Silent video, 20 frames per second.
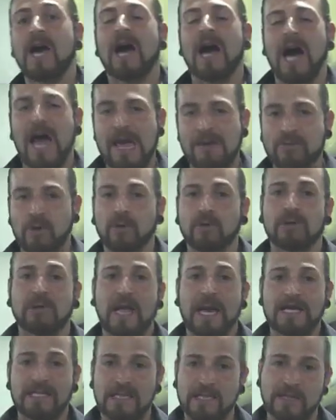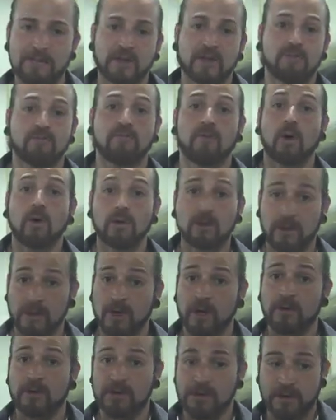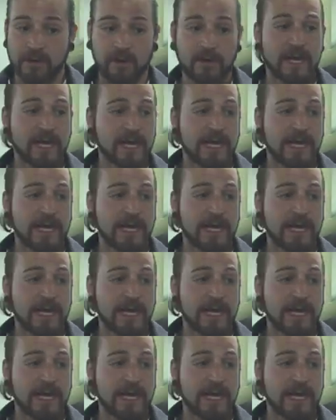hypoglycemic roller coaster.